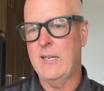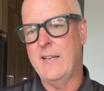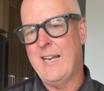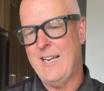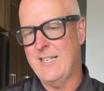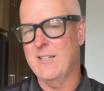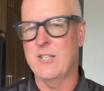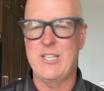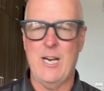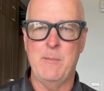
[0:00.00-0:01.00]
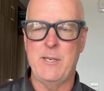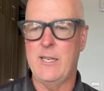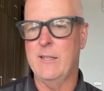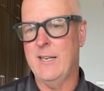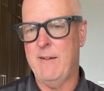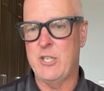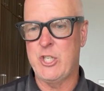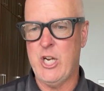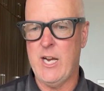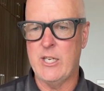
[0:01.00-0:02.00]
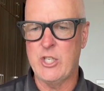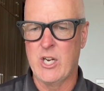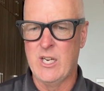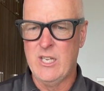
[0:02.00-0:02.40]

and then heading to the Termini and then having to change.